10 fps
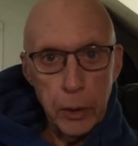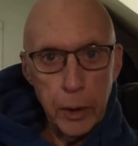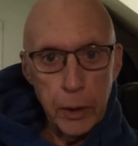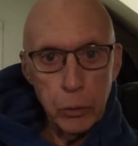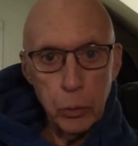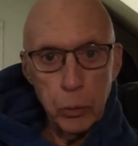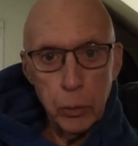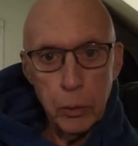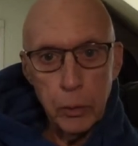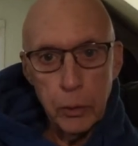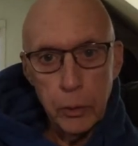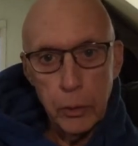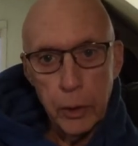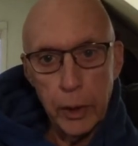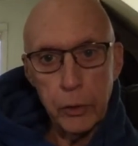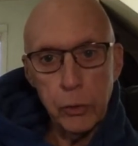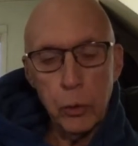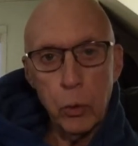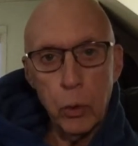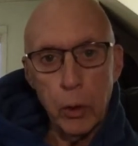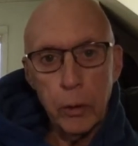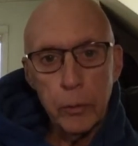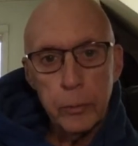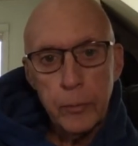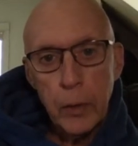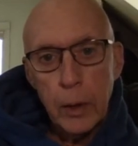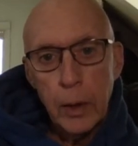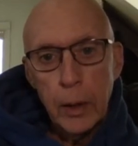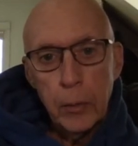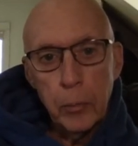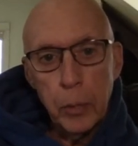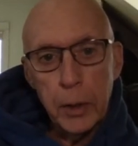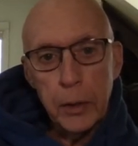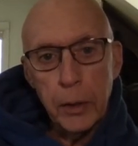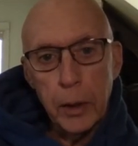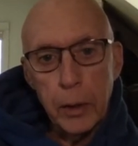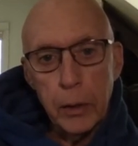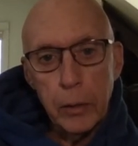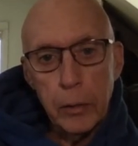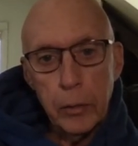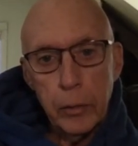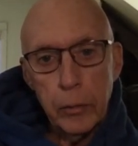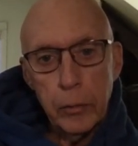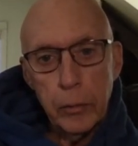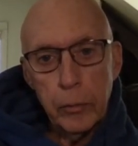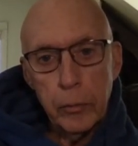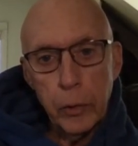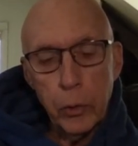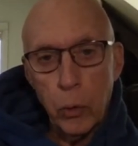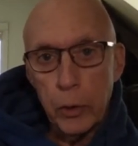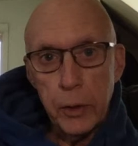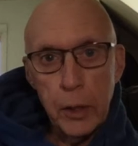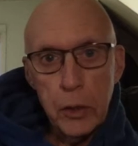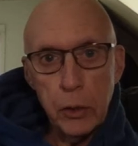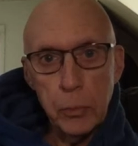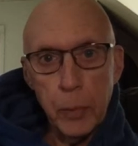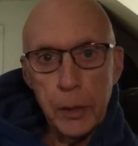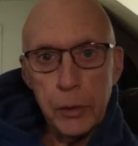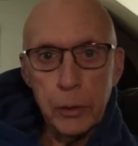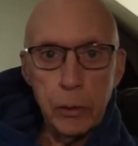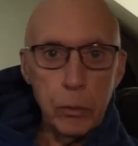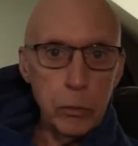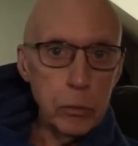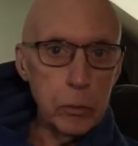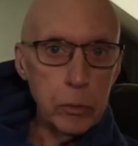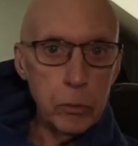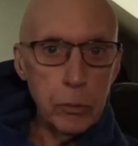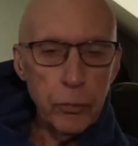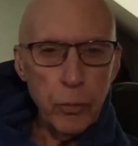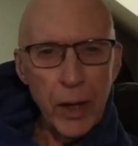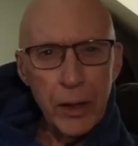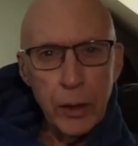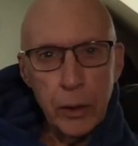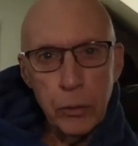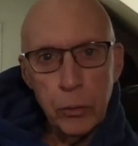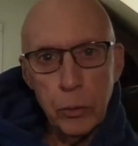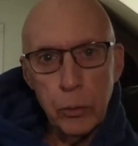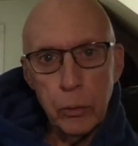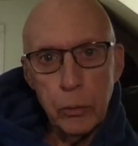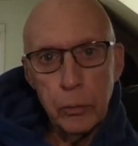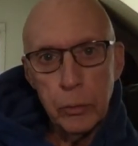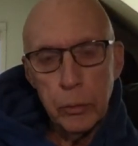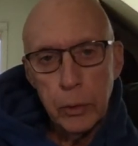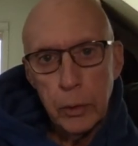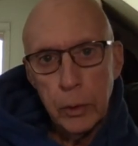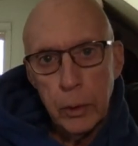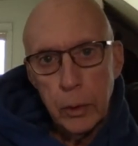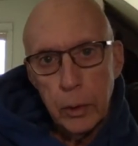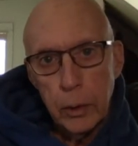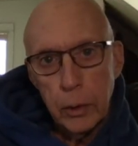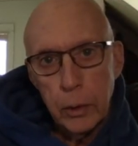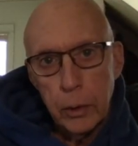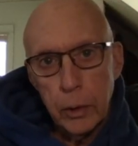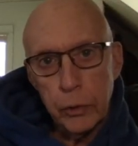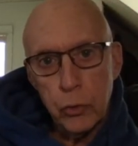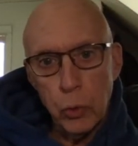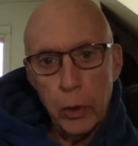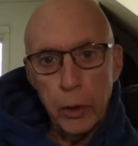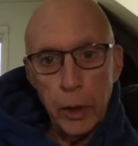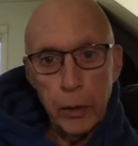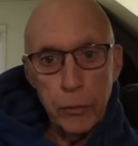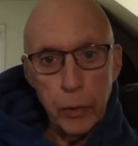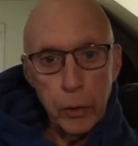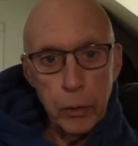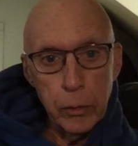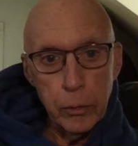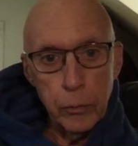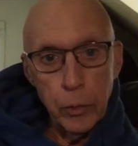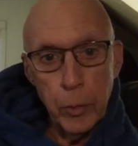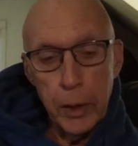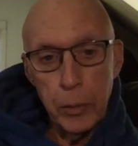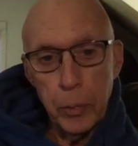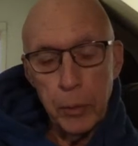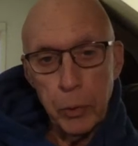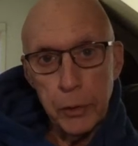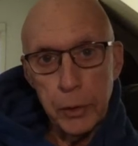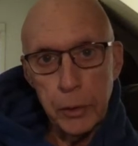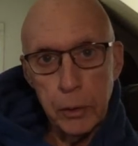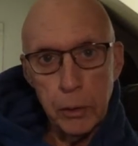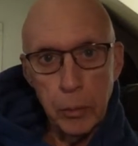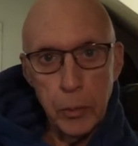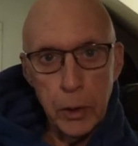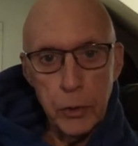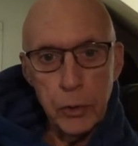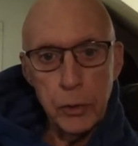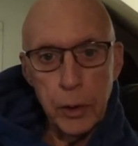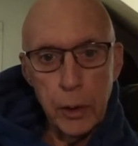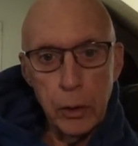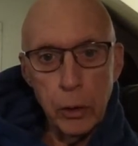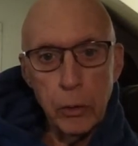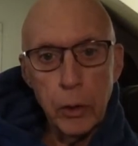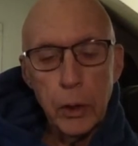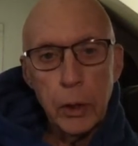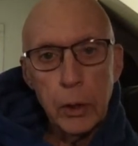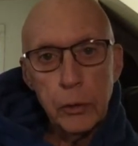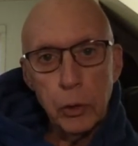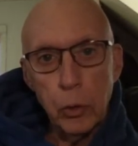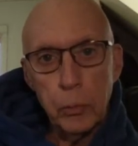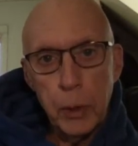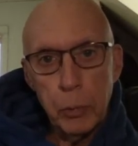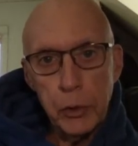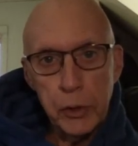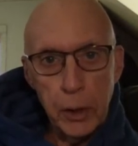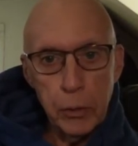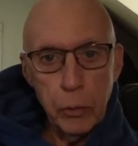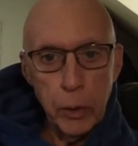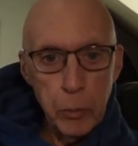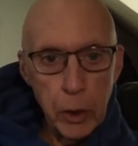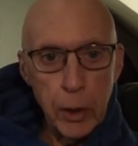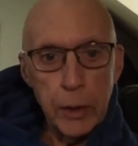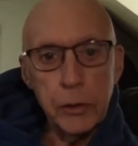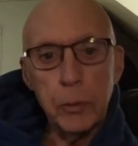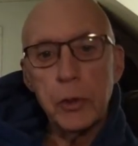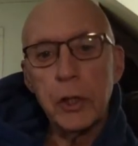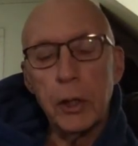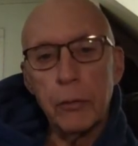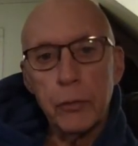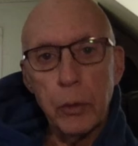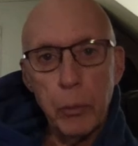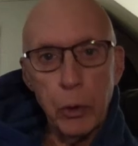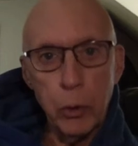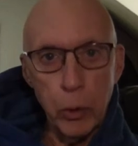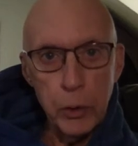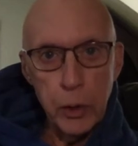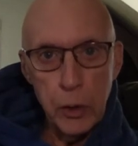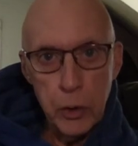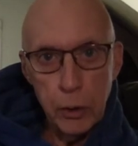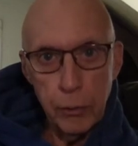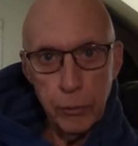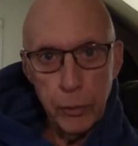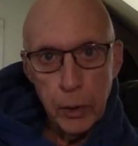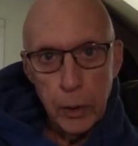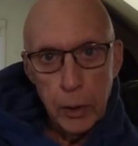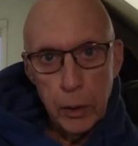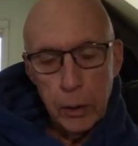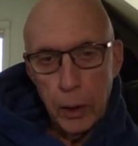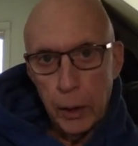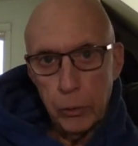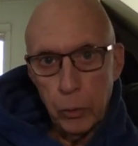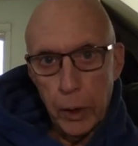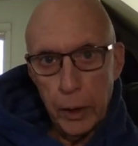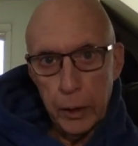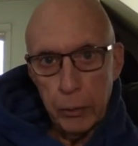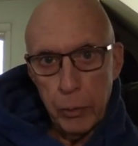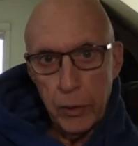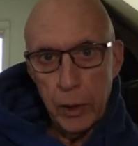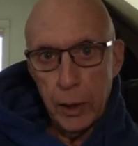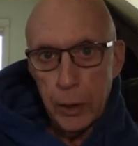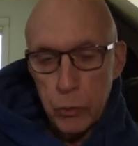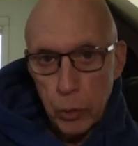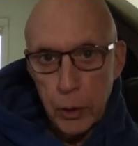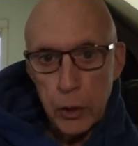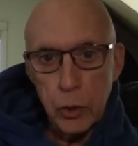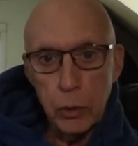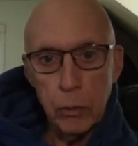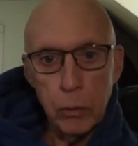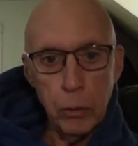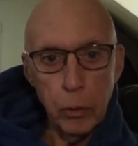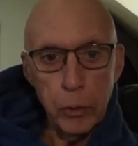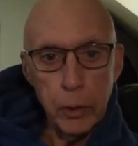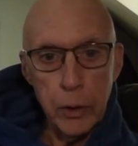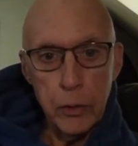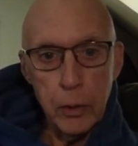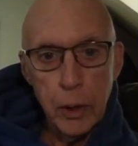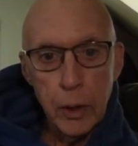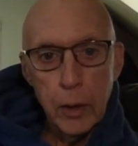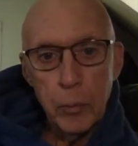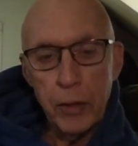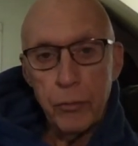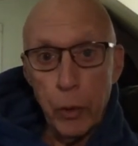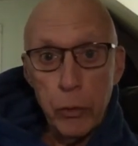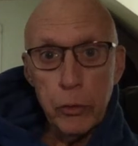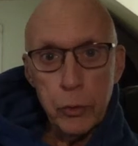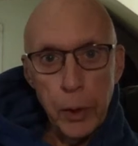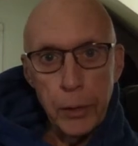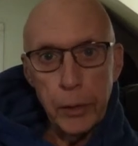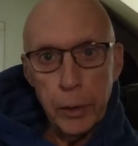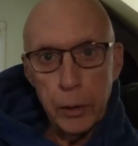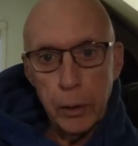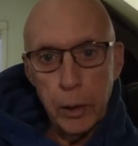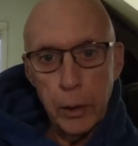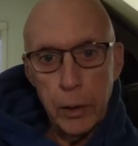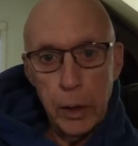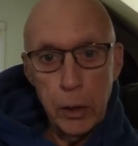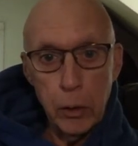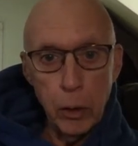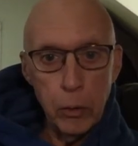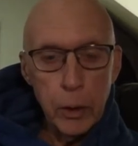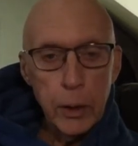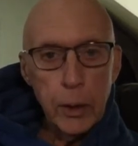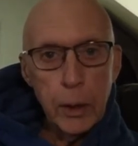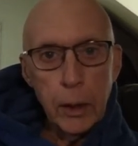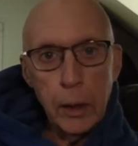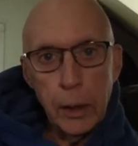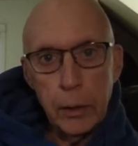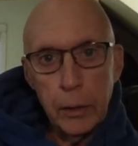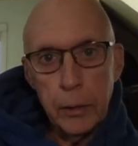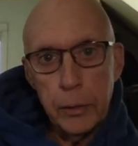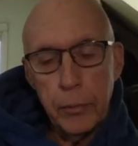non-dual at its core, but the core teaching is basically too frightening and too extraordinary for many people, since it diminishes the ego. So people seek to immunize themselves from the core teaching of non-duality within any tradition or religion by further strengthening the ego, and